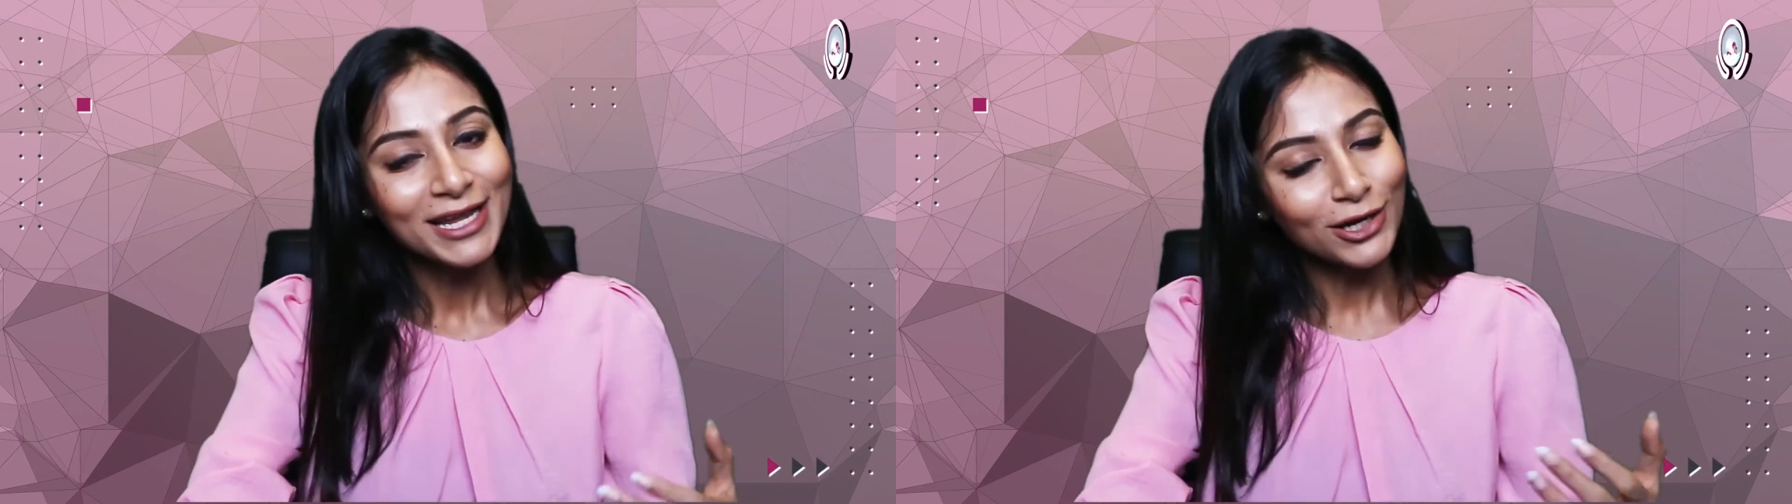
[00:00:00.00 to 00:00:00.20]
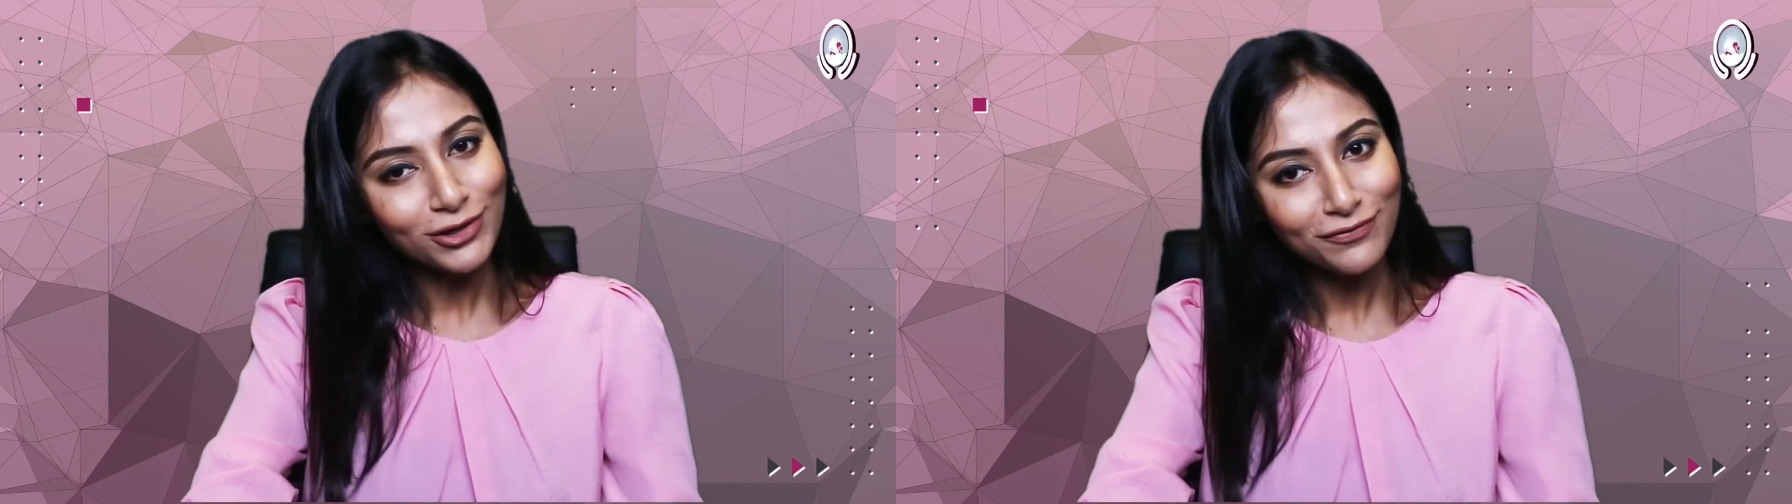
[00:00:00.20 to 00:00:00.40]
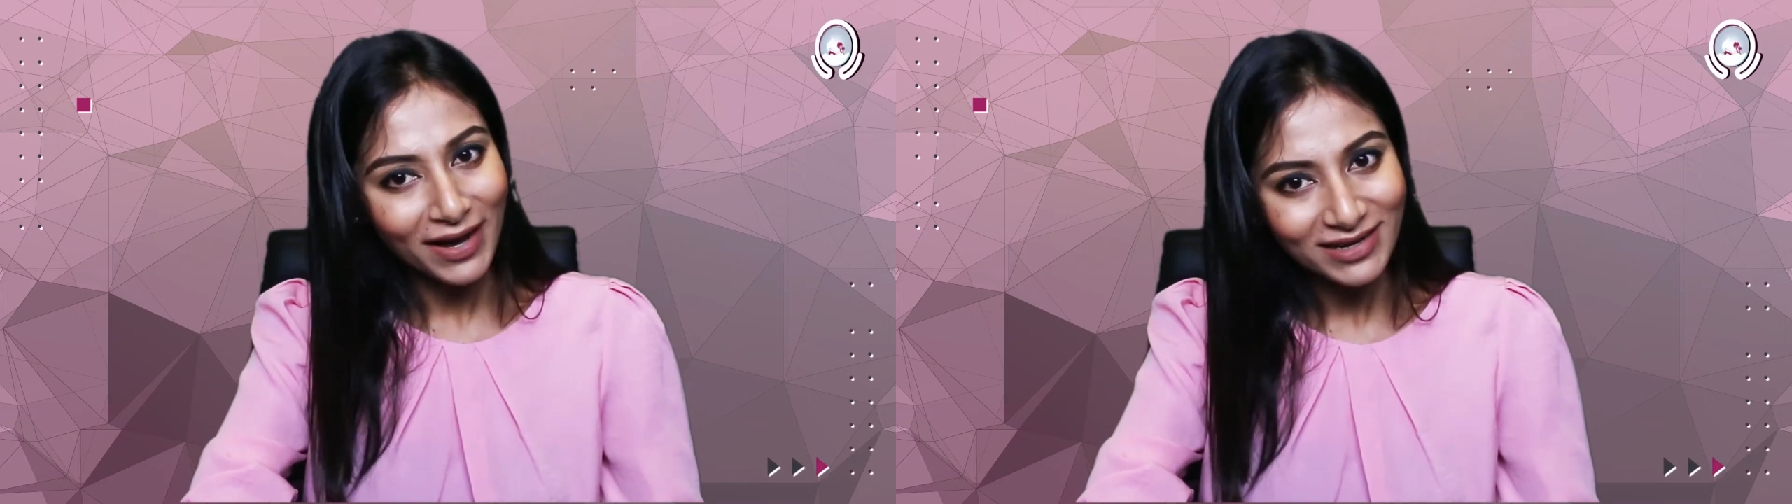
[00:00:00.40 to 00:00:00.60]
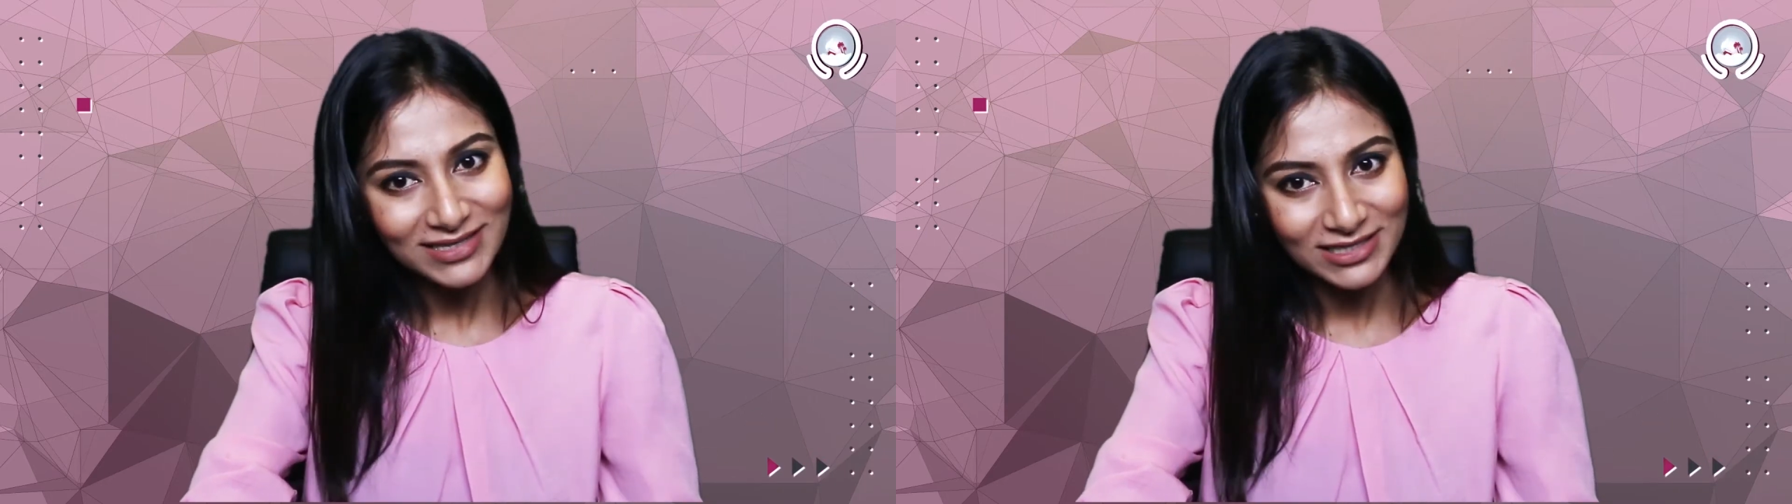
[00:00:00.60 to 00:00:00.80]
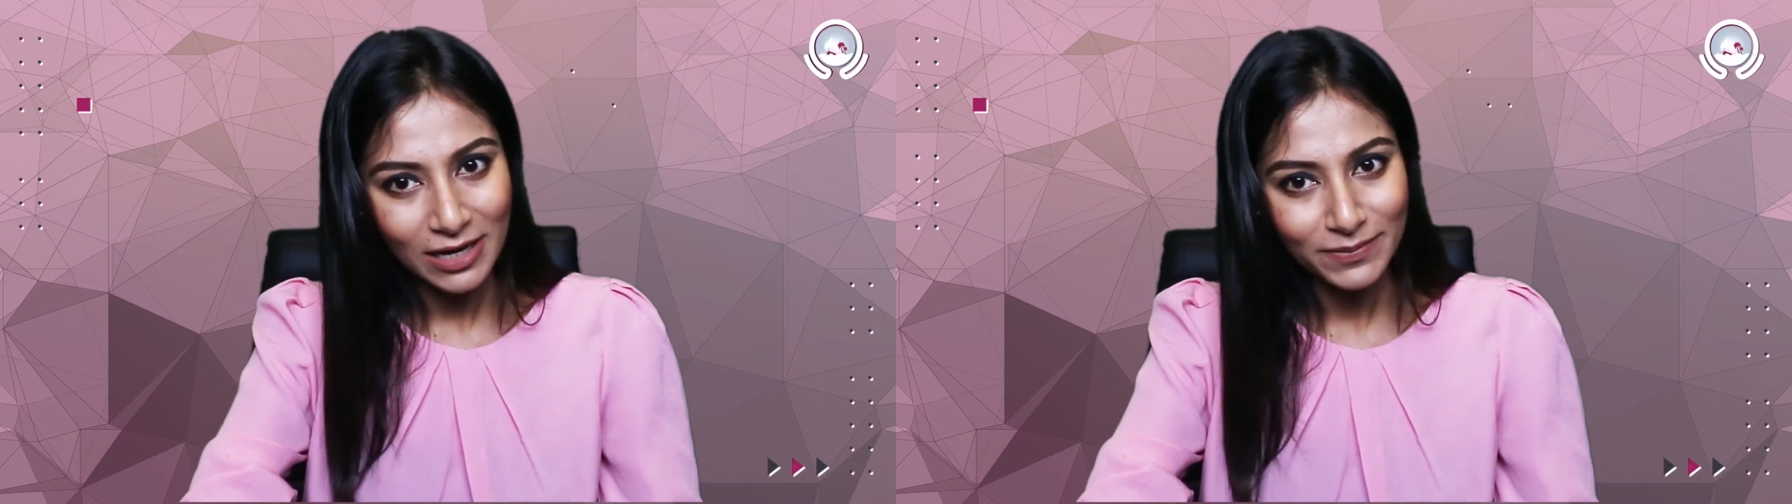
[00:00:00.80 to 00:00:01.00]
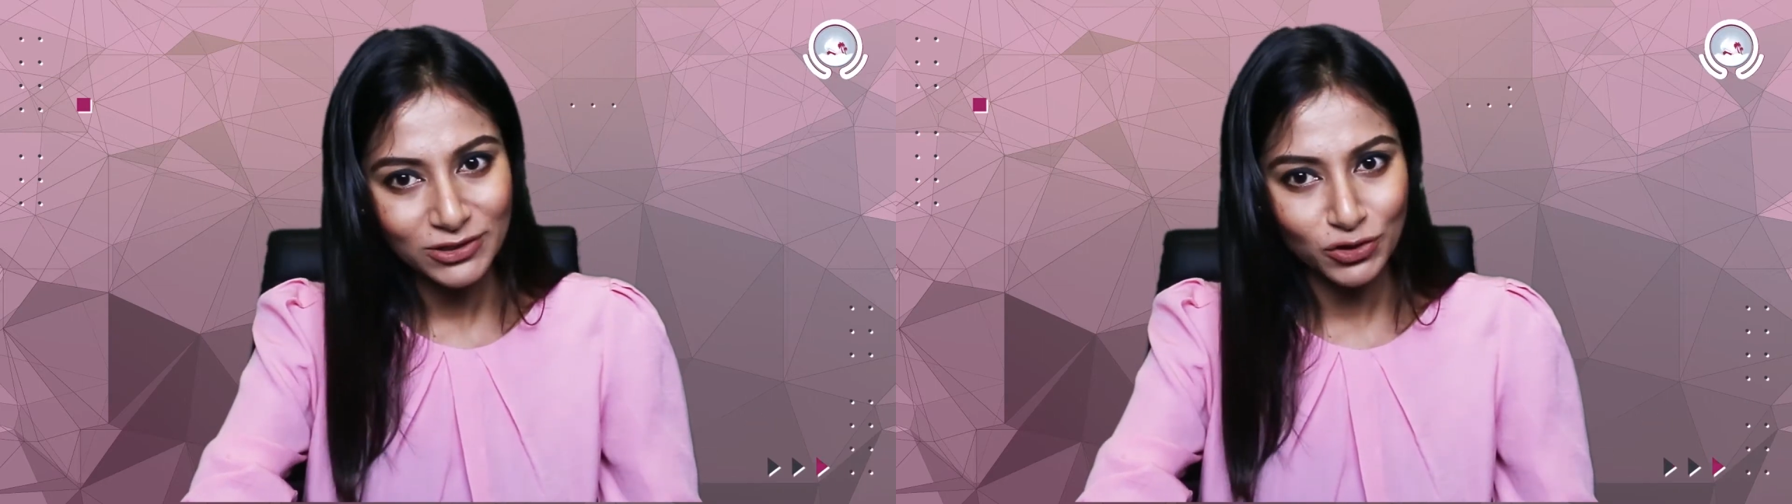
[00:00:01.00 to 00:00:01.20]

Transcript: Now the final step is